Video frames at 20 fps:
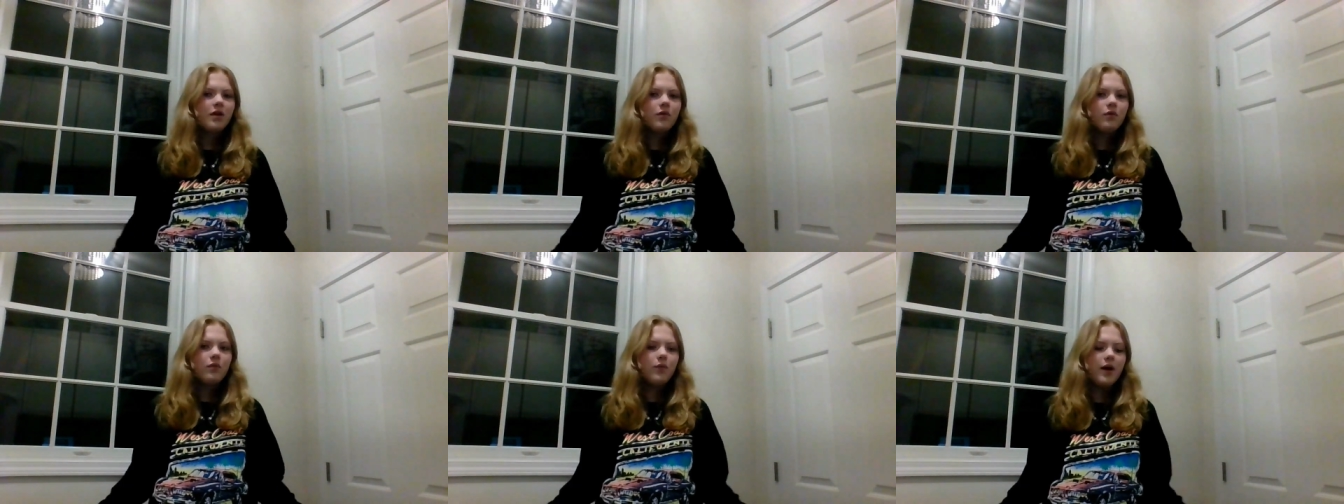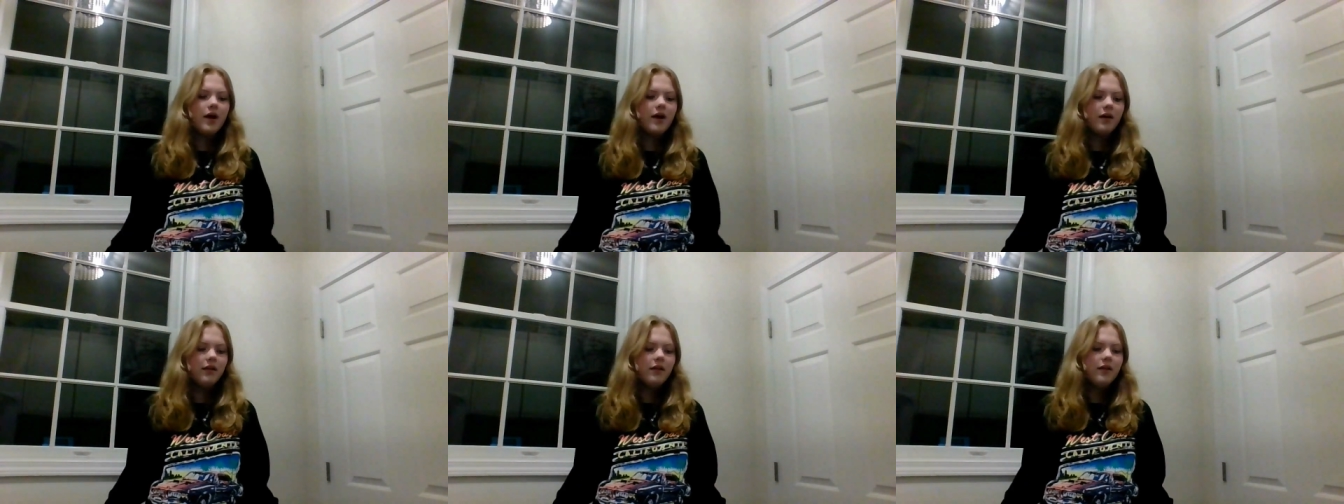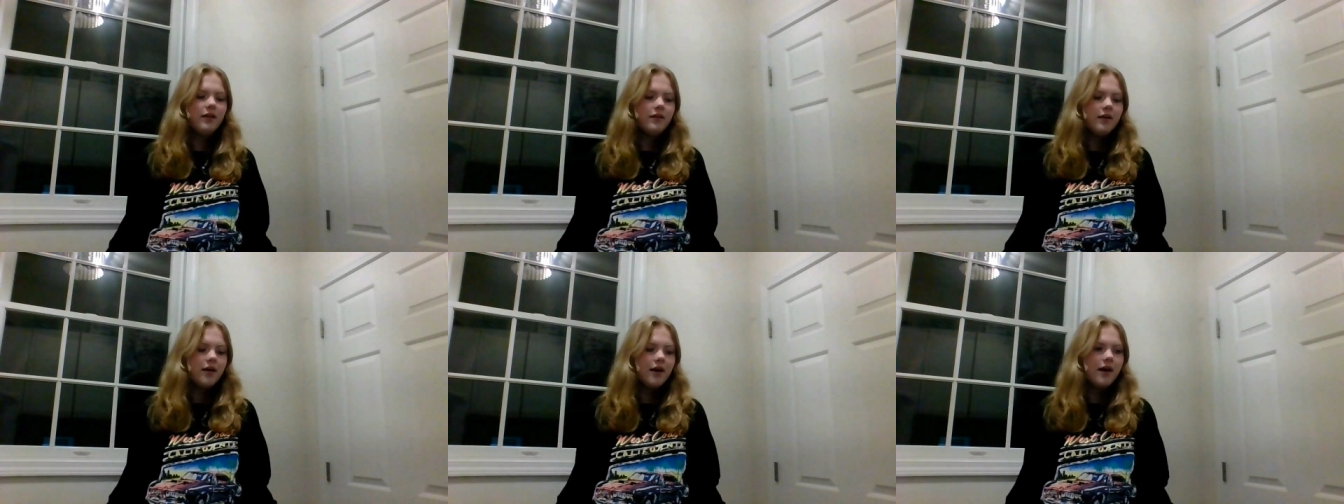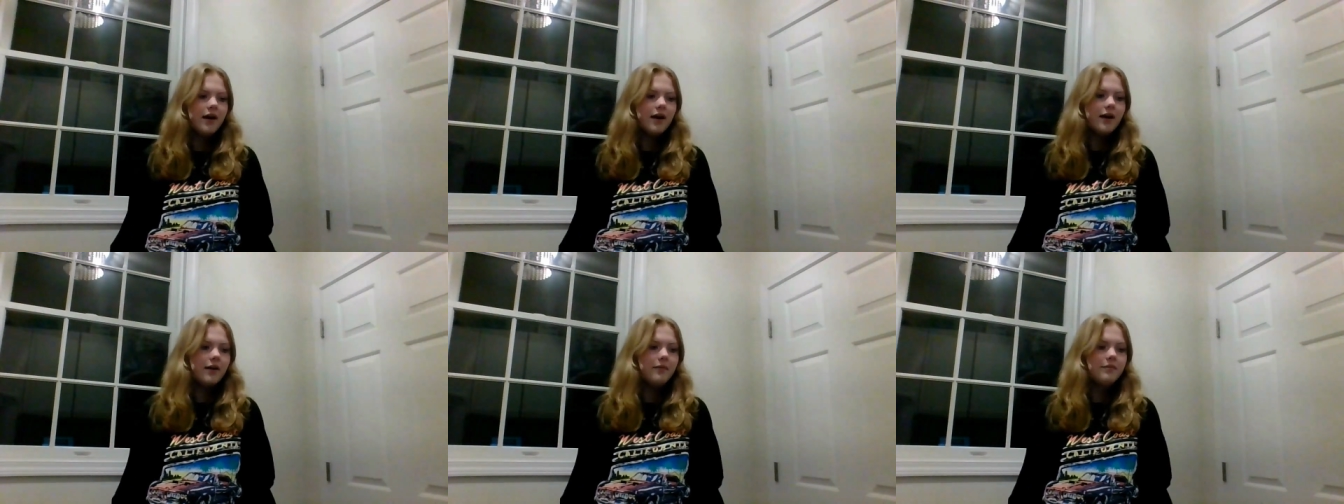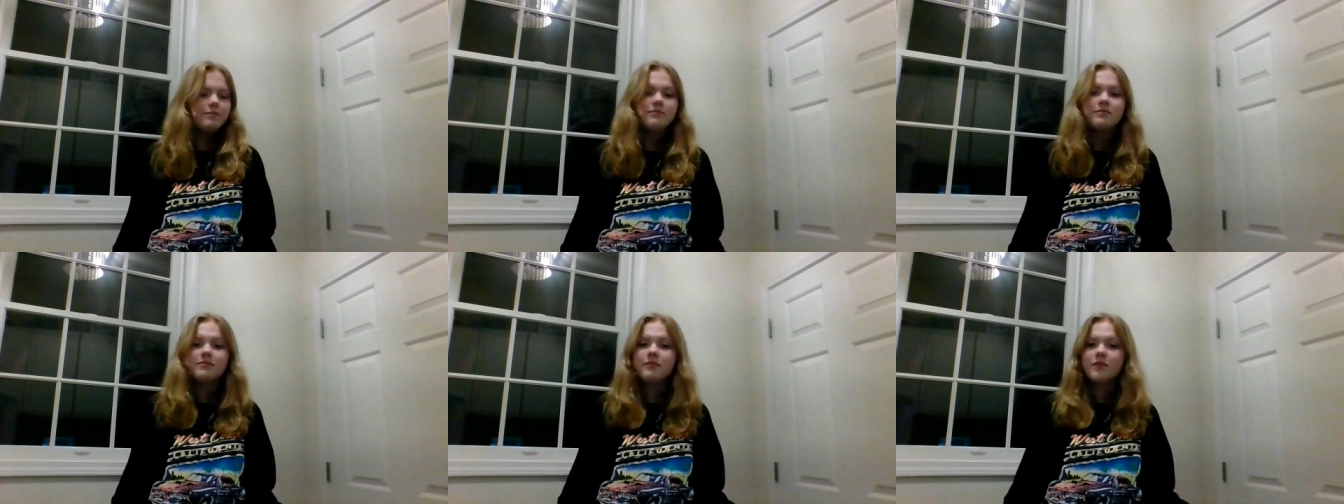well uh,
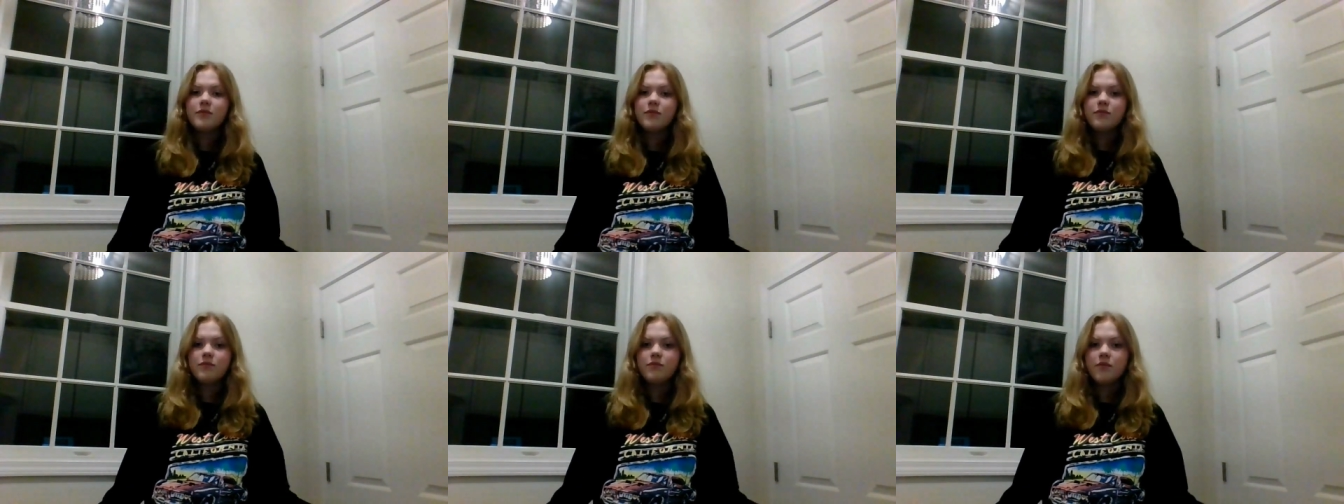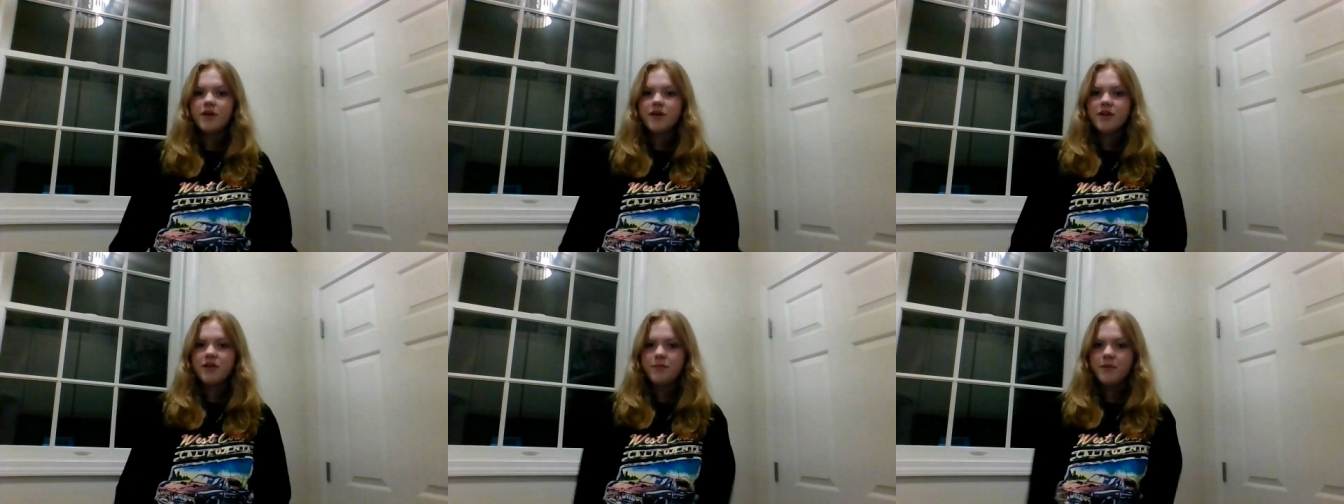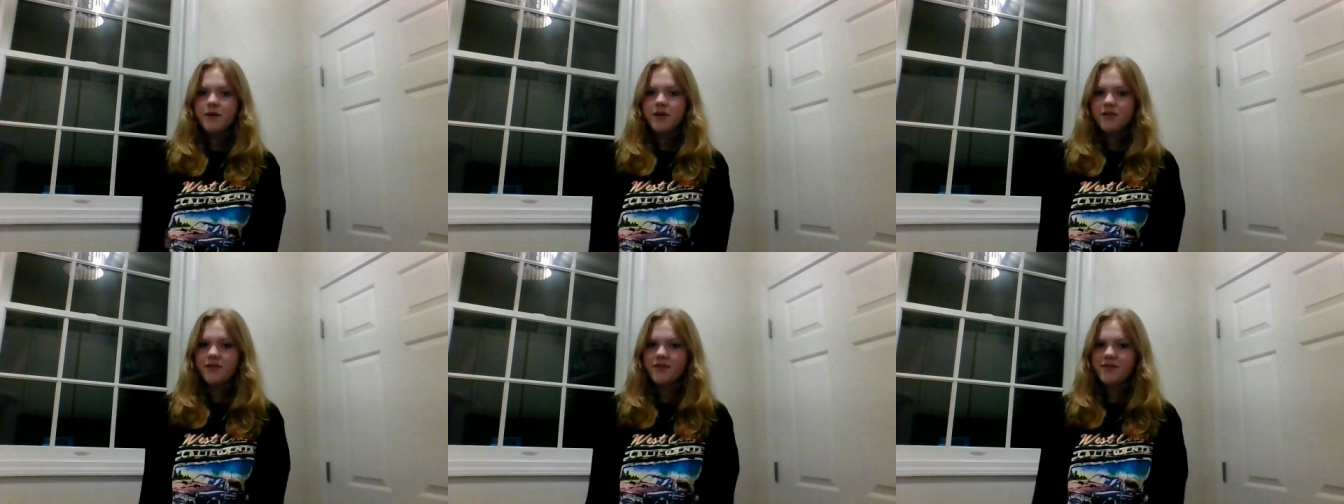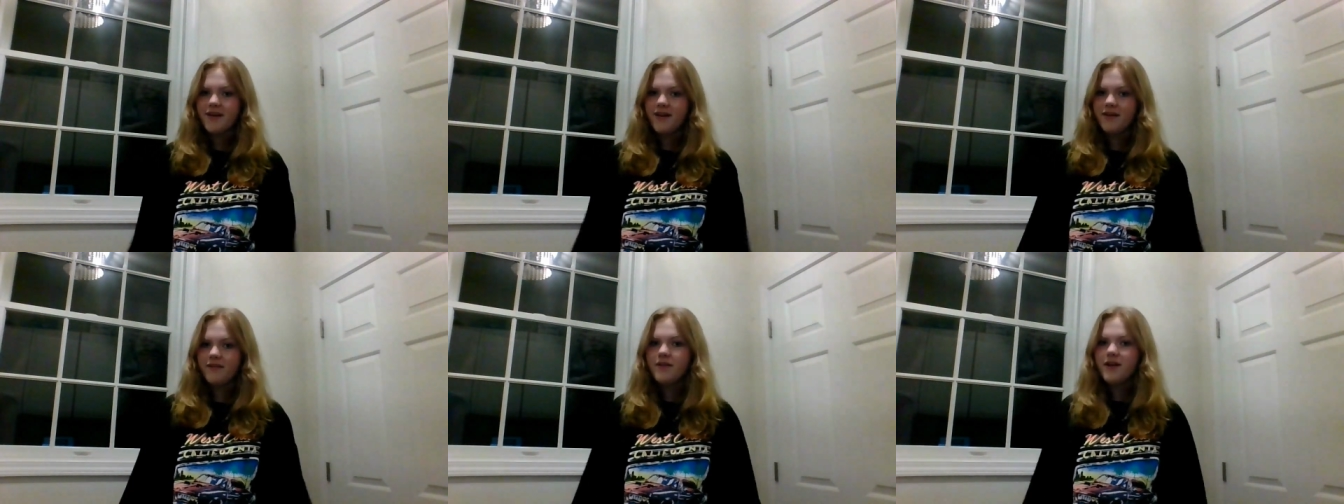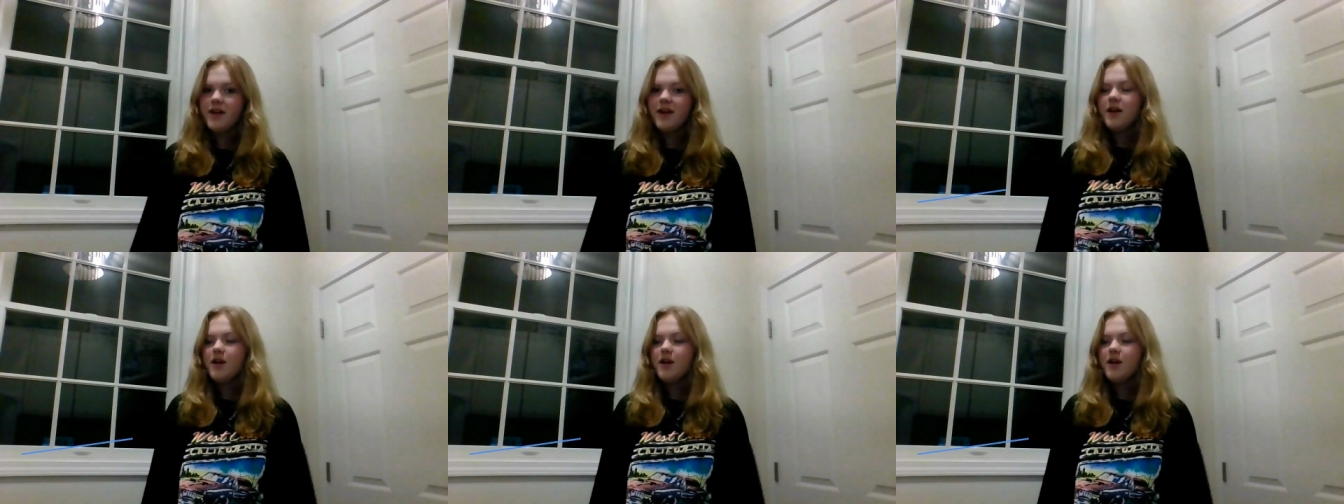where do you put your stuff?